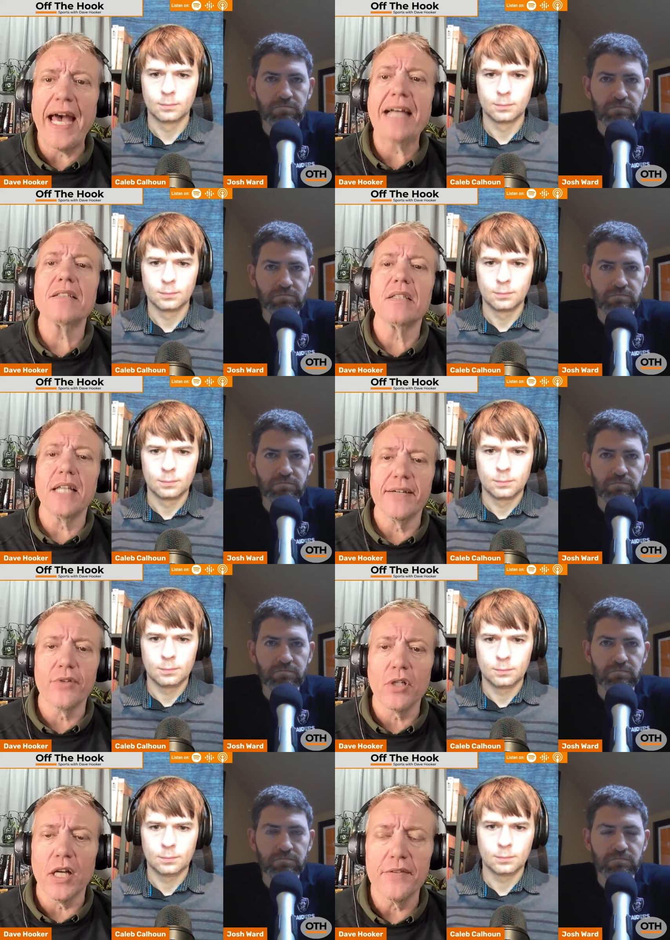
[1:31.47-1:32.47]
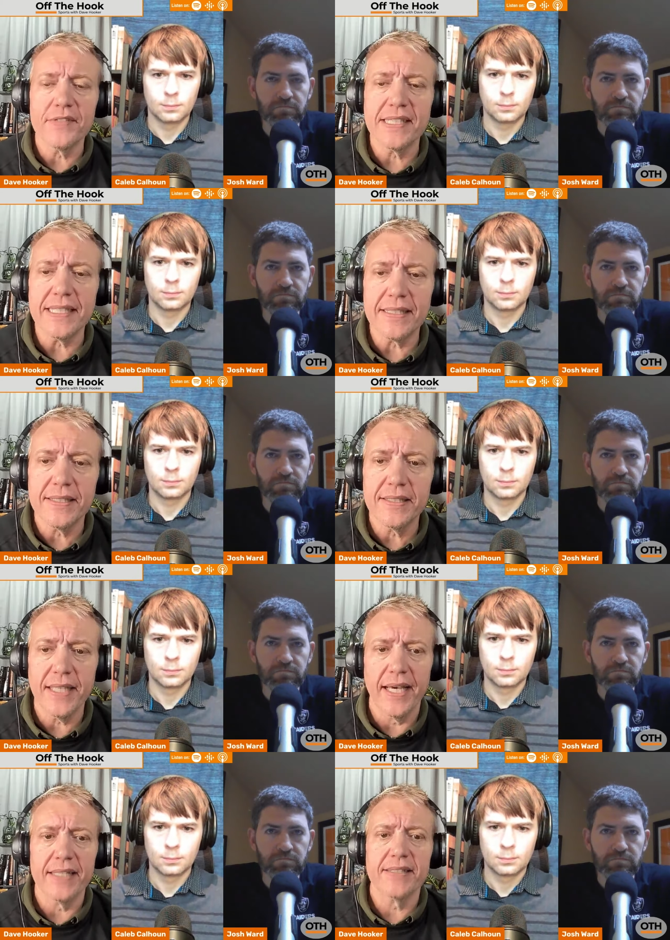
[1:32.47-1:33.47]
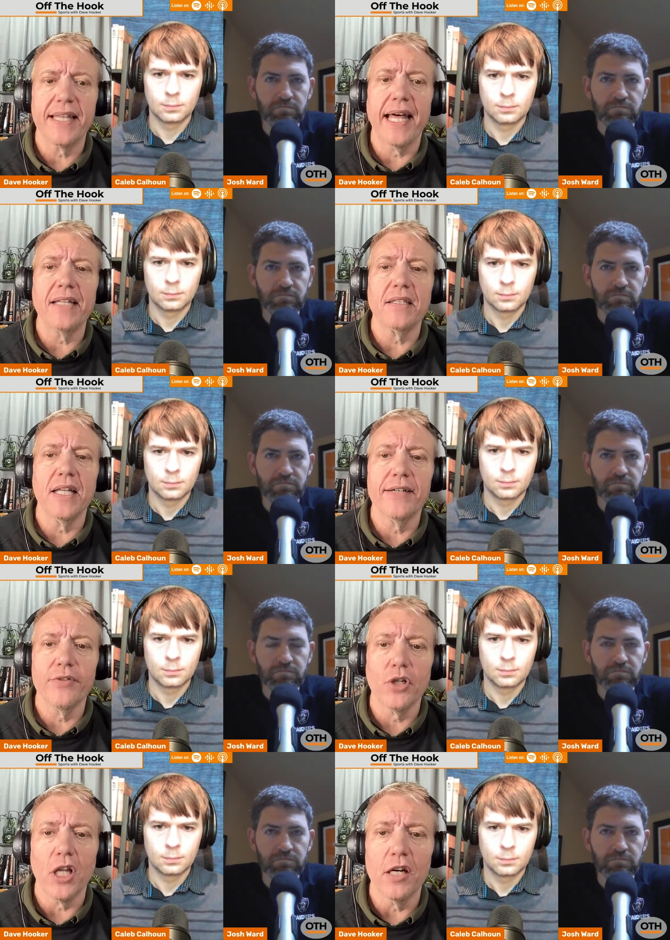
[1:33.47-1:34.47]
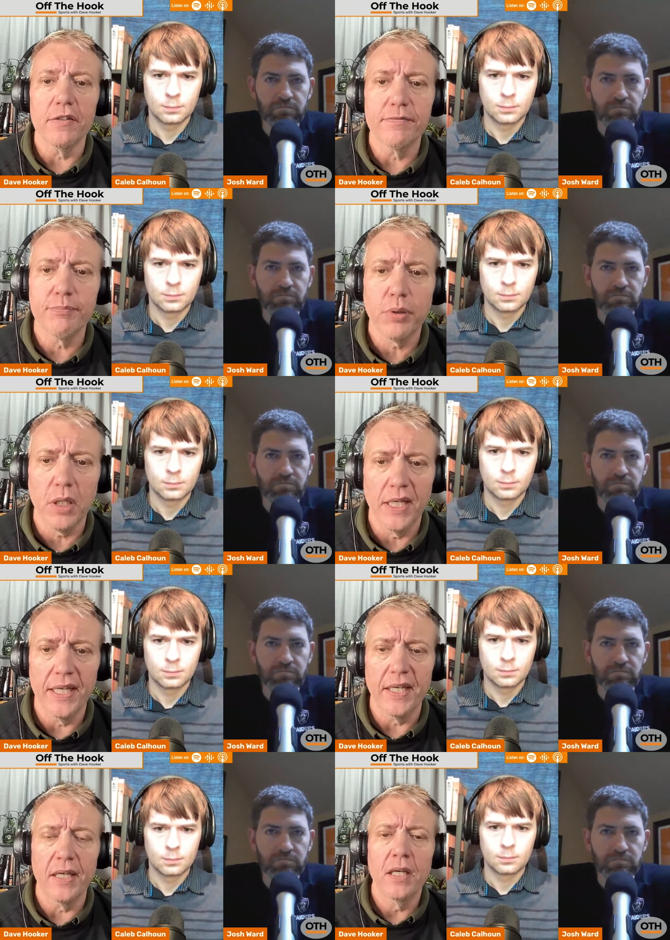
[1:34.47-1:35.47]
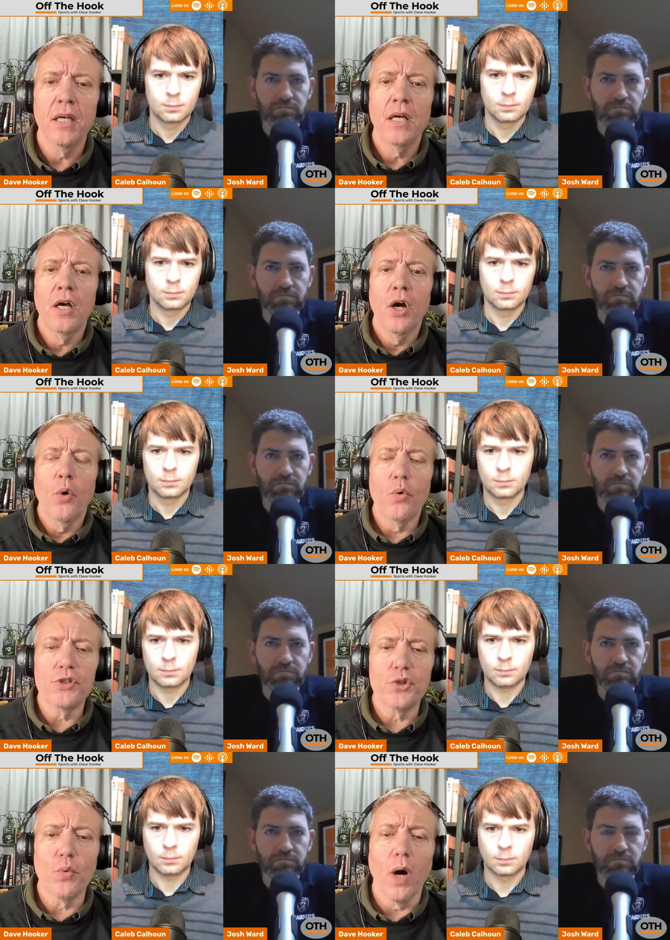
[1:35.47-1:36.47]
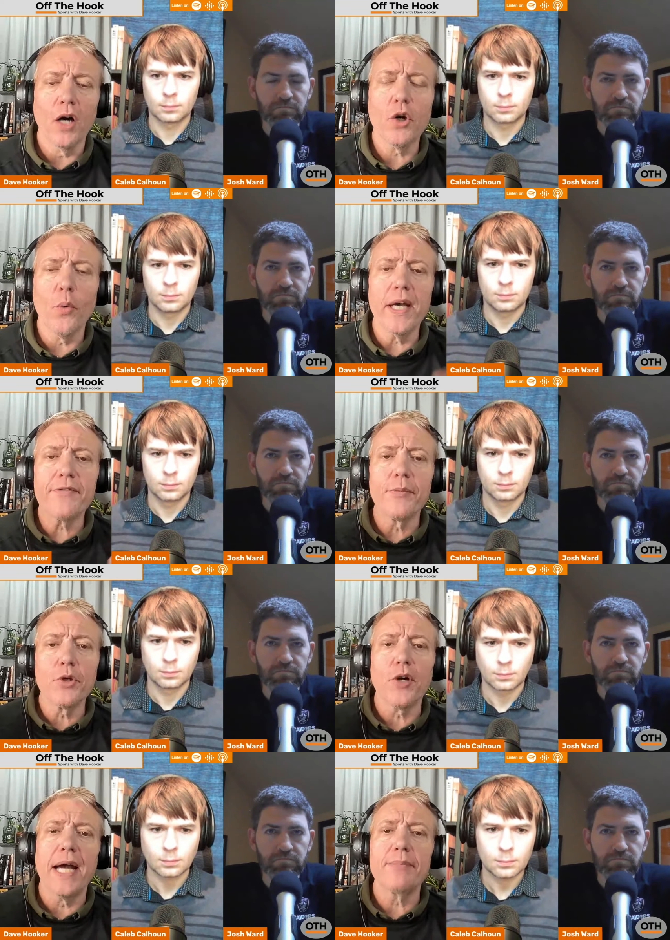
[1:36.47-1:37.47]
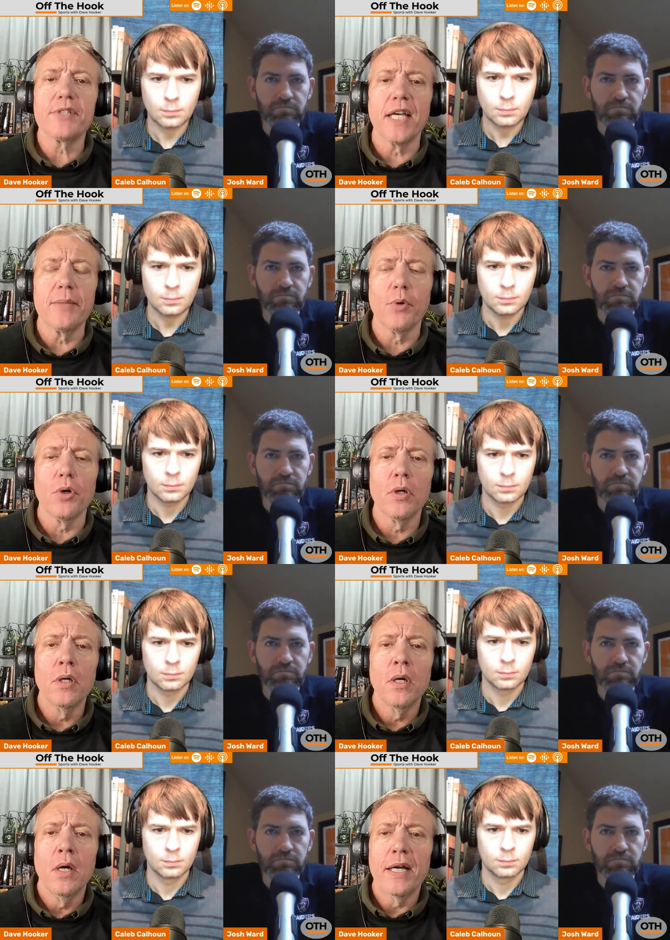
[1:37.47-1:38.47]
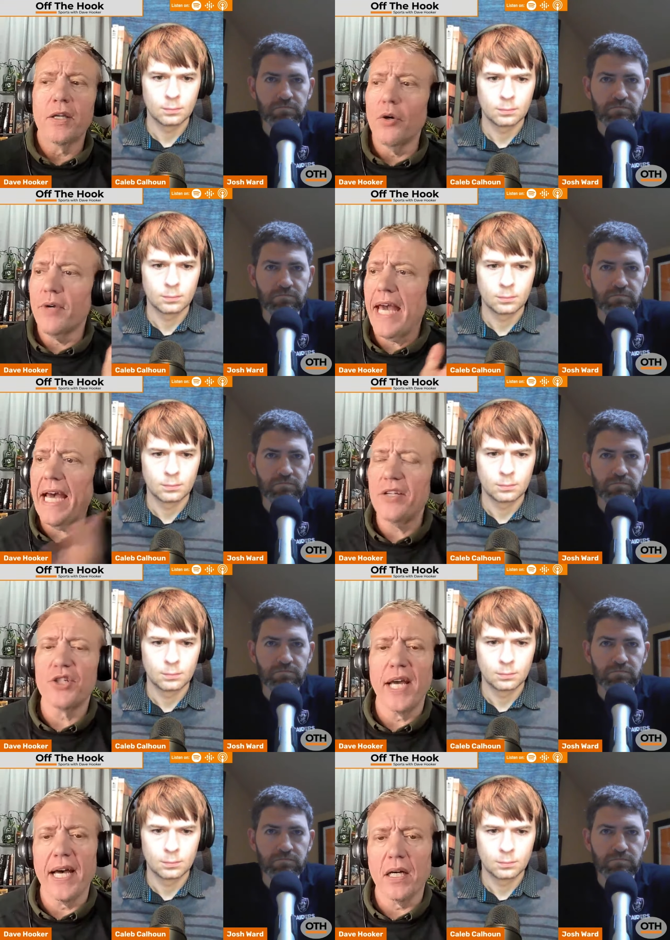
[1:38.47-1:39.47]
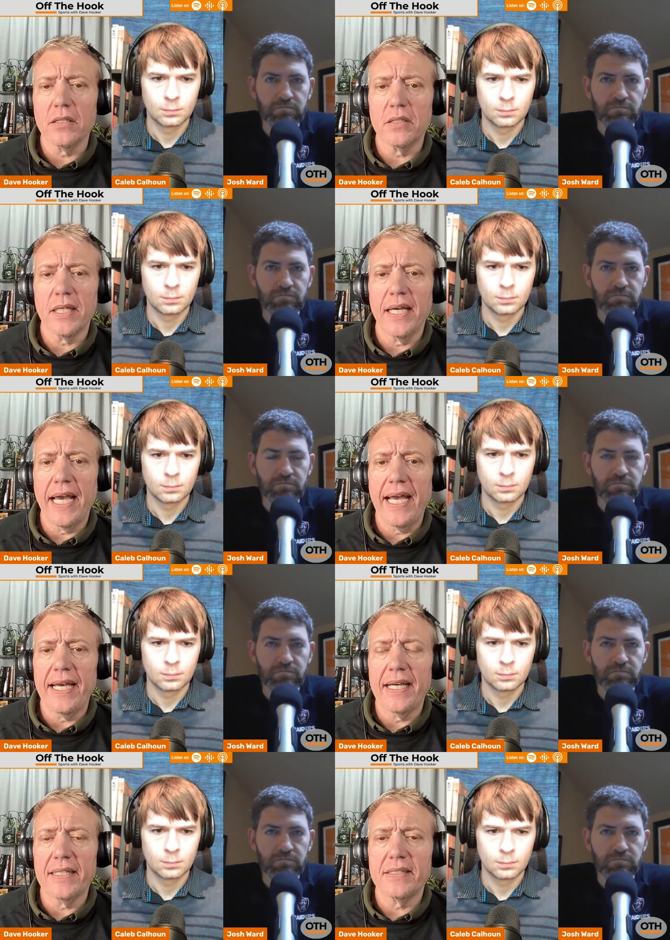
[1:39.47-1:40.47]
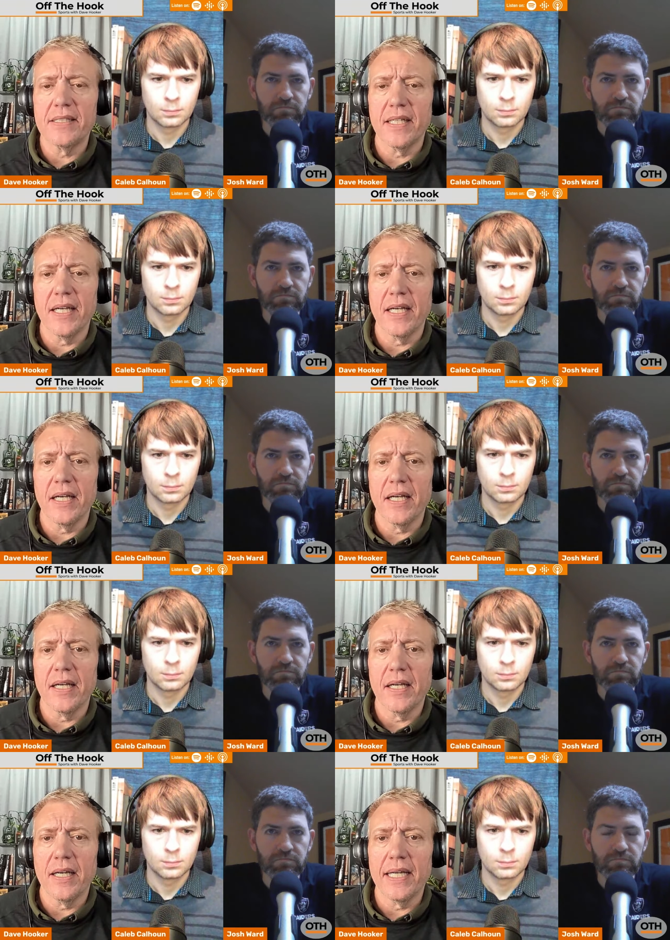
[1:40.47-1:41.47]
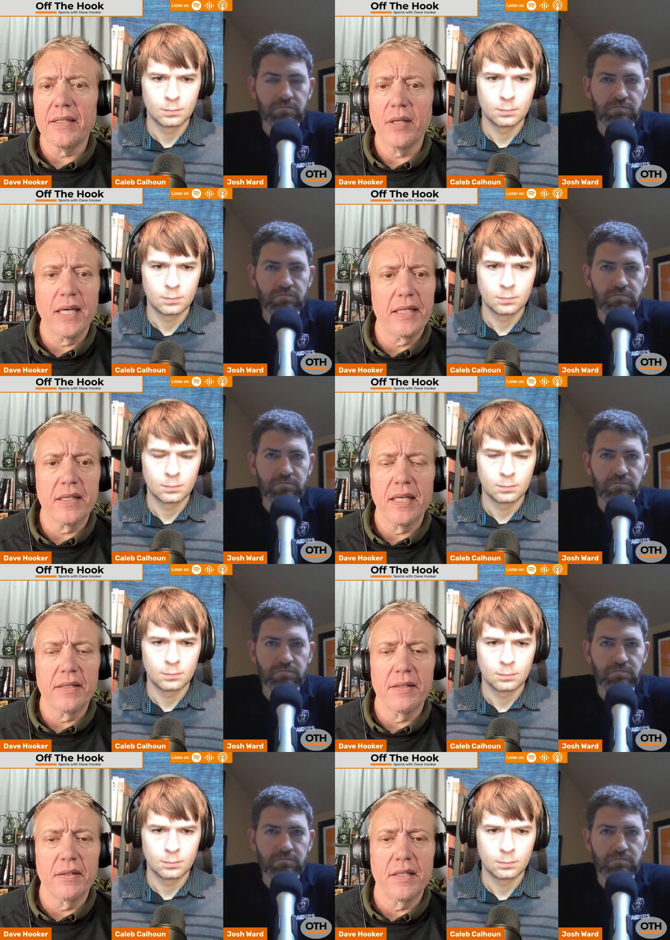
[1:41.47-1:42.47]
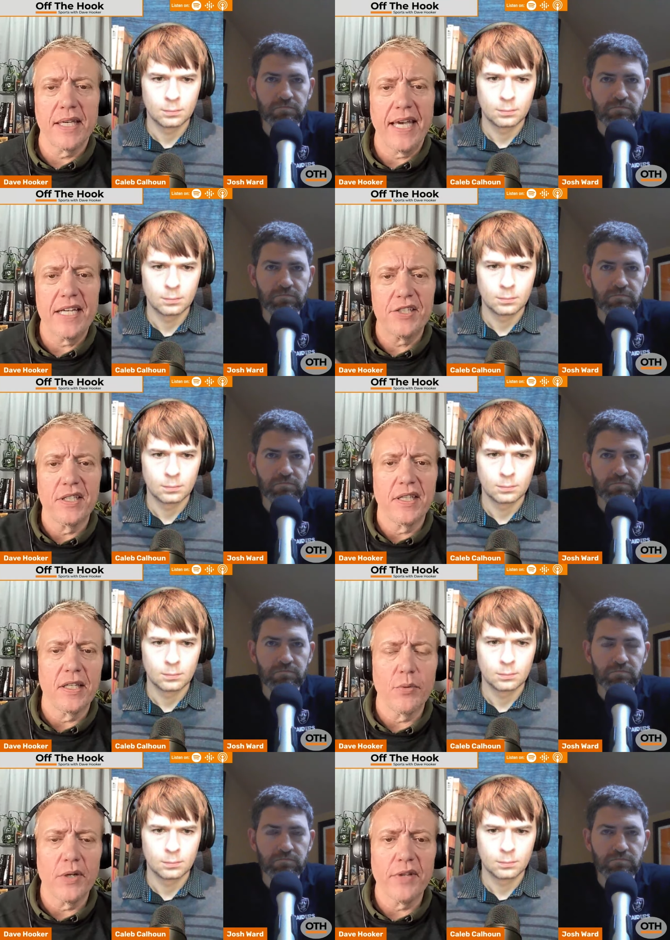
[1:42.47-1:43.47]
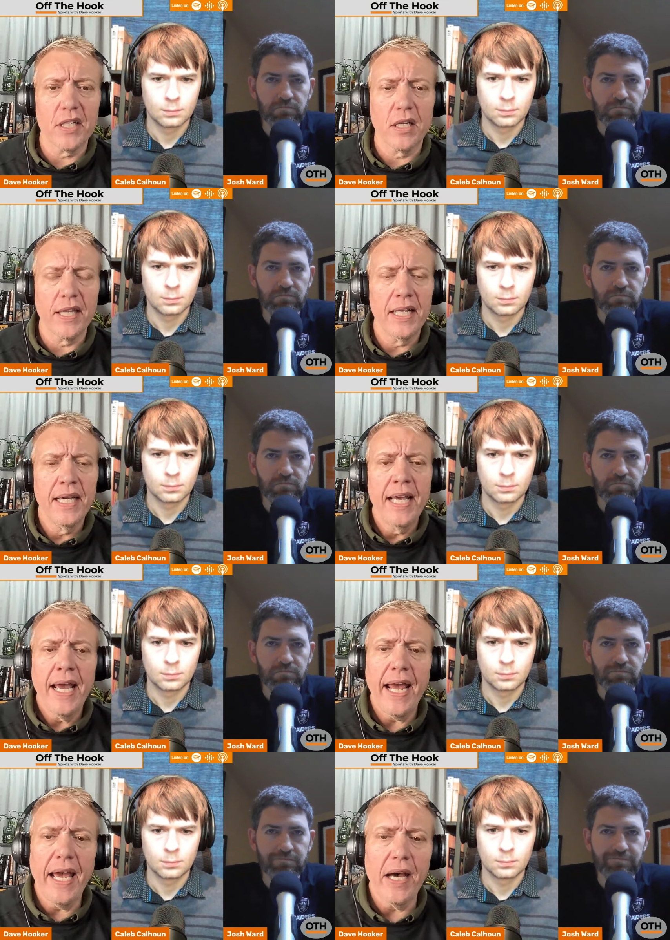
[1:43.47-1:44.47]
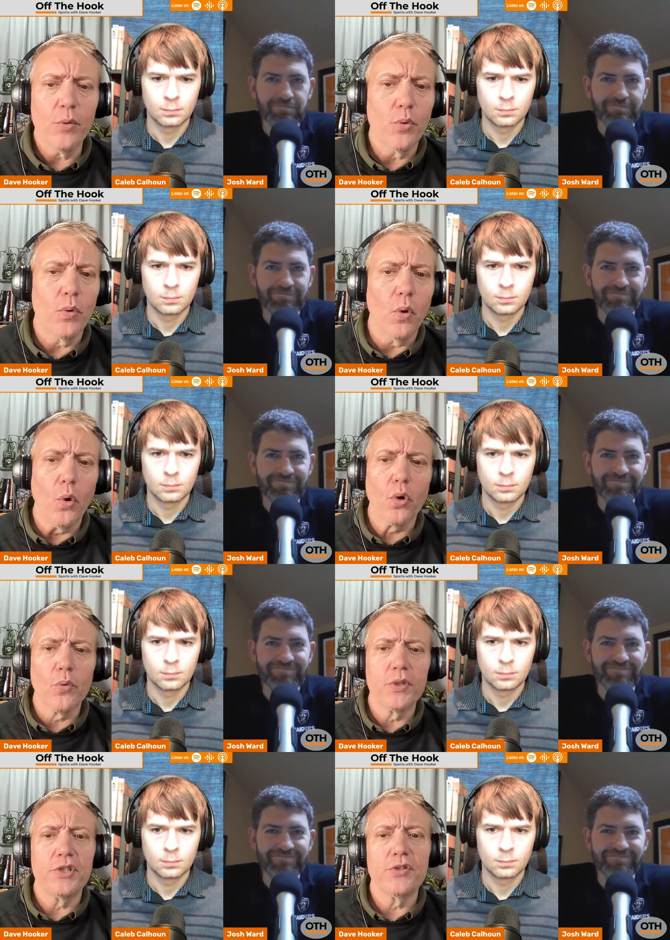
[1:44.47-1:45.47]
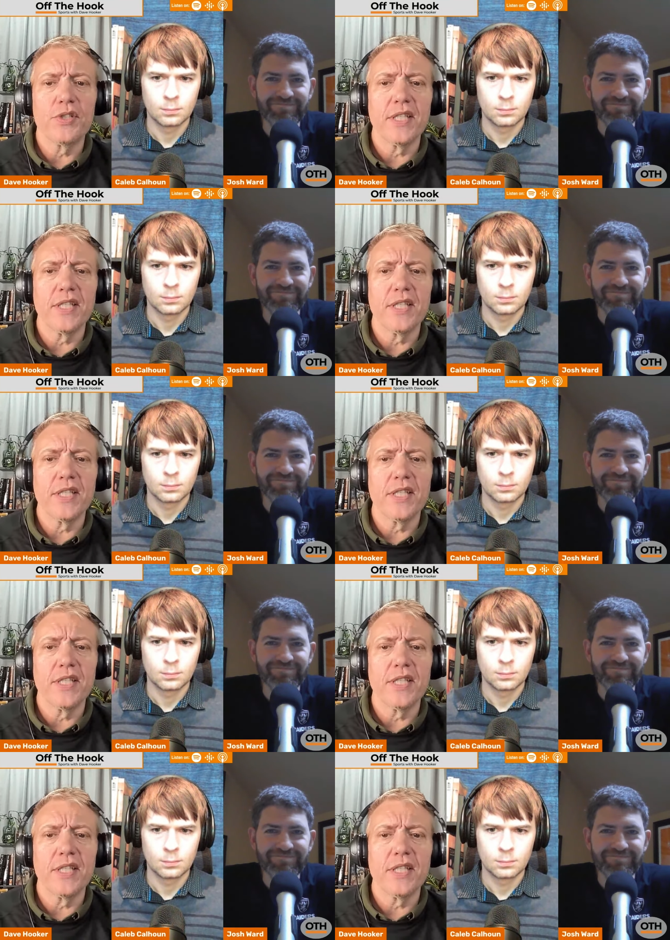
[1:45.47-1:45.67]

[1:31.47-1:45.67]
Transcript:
Speaker 1: that level of success, that level of play, would you walk away from the craps table, go cash out at uh, at the at the, the cashing thing, whatever they call that, at, or would you